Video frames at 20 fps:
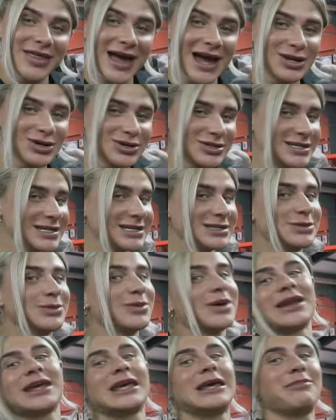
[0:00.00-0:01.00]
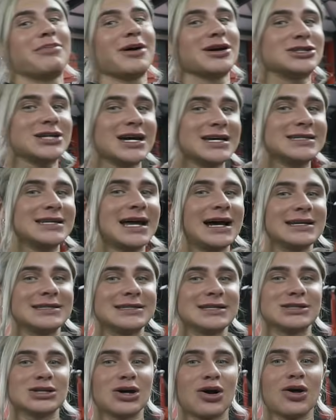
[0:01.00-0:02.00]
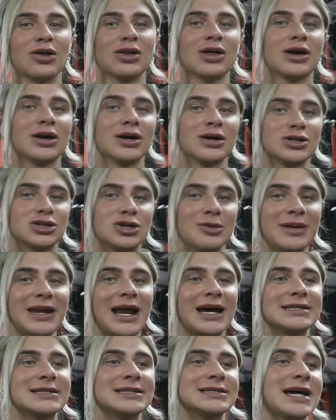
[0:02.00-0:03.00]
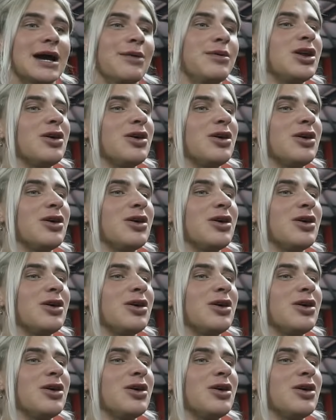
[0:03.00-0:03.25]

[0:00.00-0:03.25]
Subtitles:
with adductors, we want to keep our chest nice and tall, tummy nice and tight.